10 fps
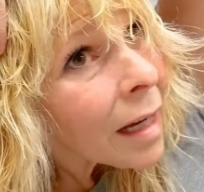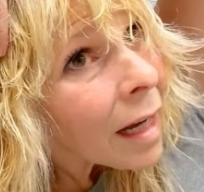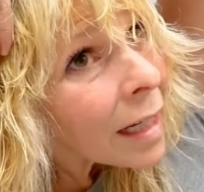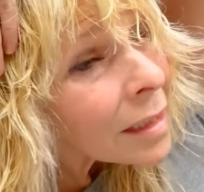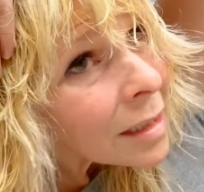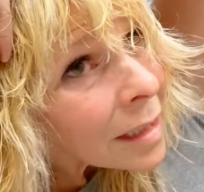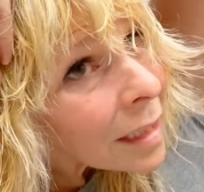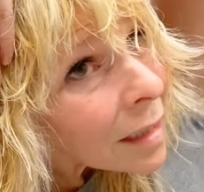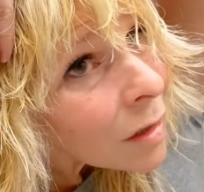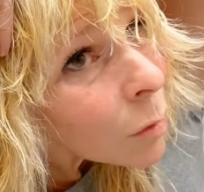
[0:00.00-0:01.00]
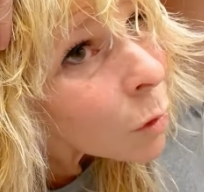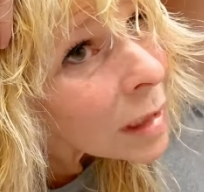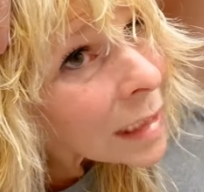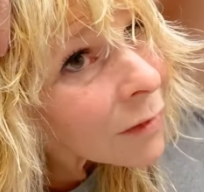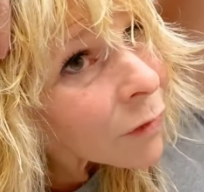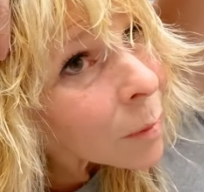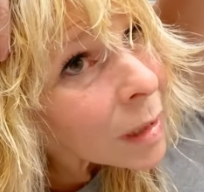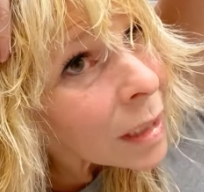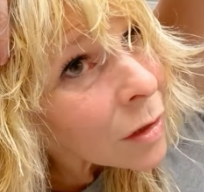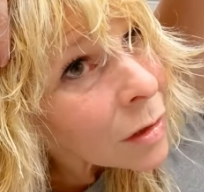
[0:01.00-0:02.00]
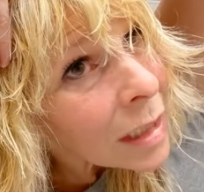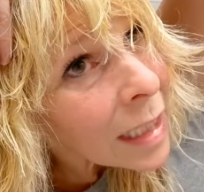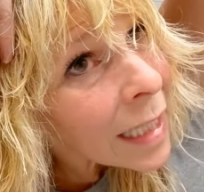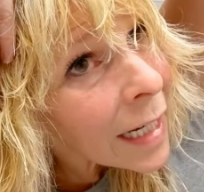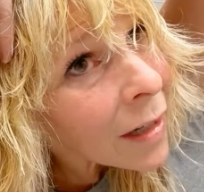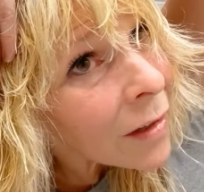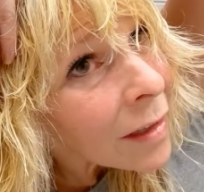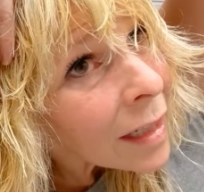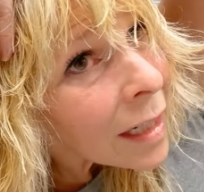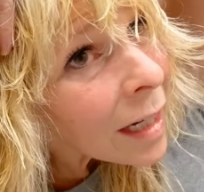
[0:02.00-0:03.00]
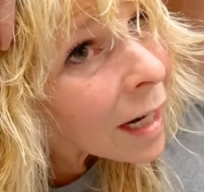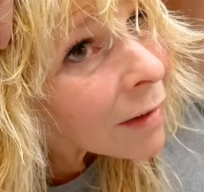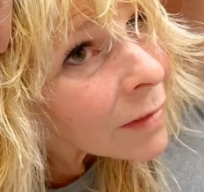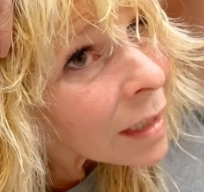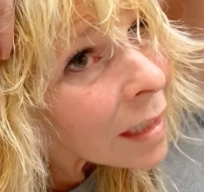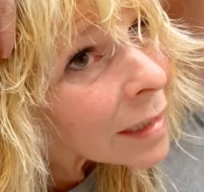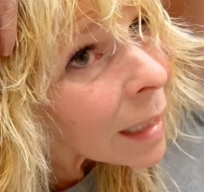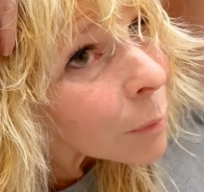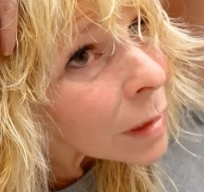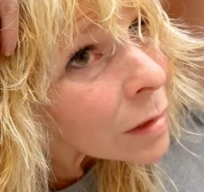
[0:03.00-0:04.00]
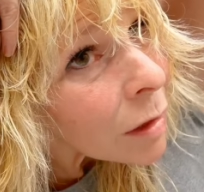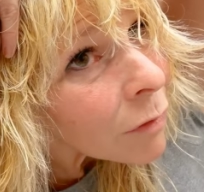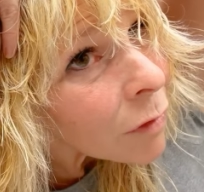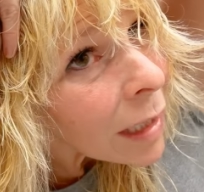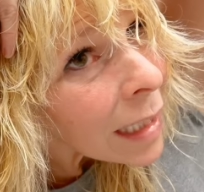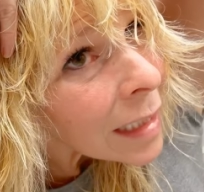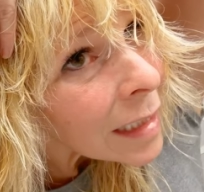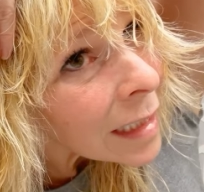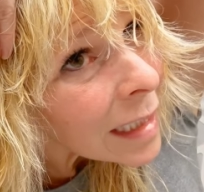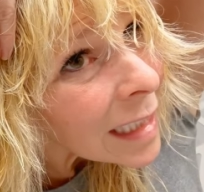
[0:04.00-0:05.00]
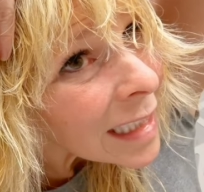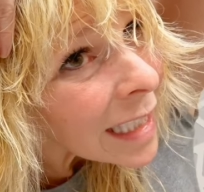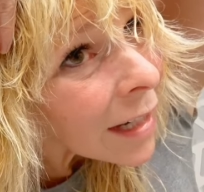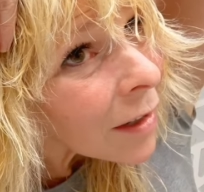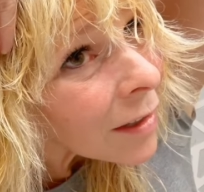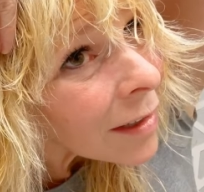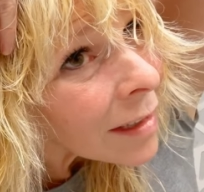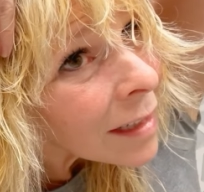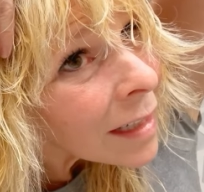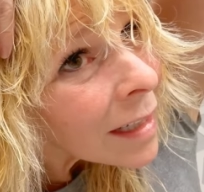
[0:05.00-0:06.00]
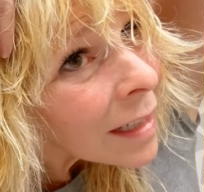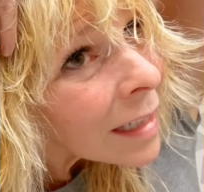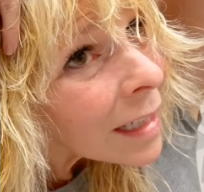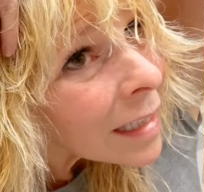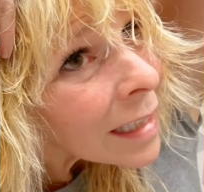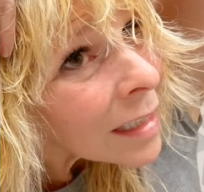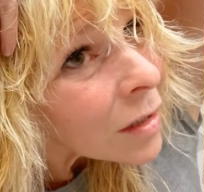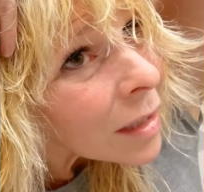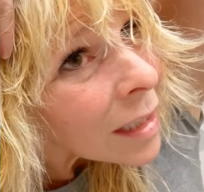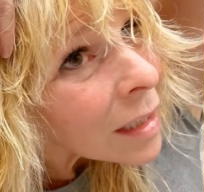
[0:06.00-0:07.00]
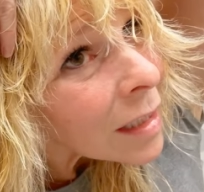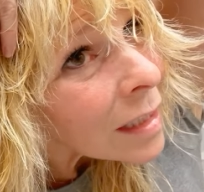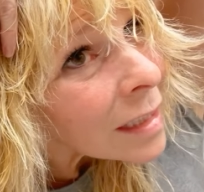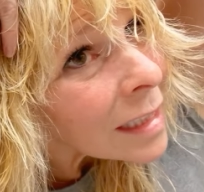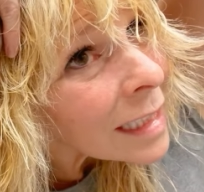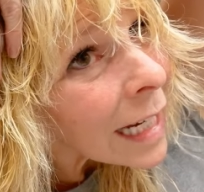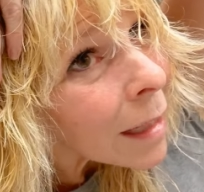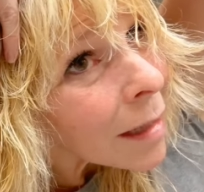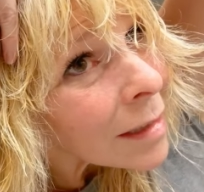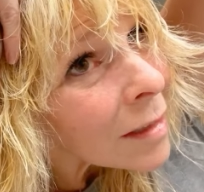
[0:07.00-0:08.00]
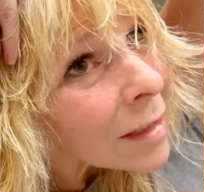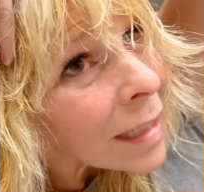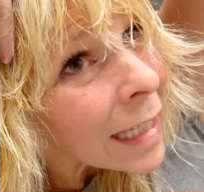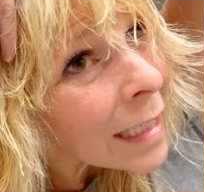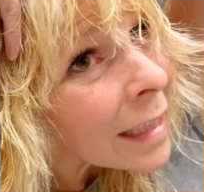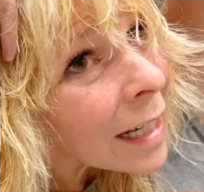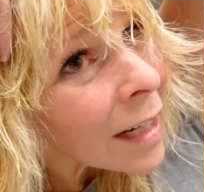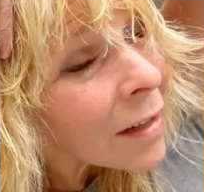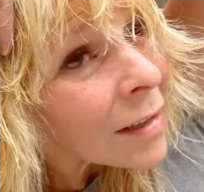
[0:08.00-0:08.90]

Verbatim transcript: I just need a little more. See, from here to there, I have to cut that piece off right there. And then you could tap, you can get in there.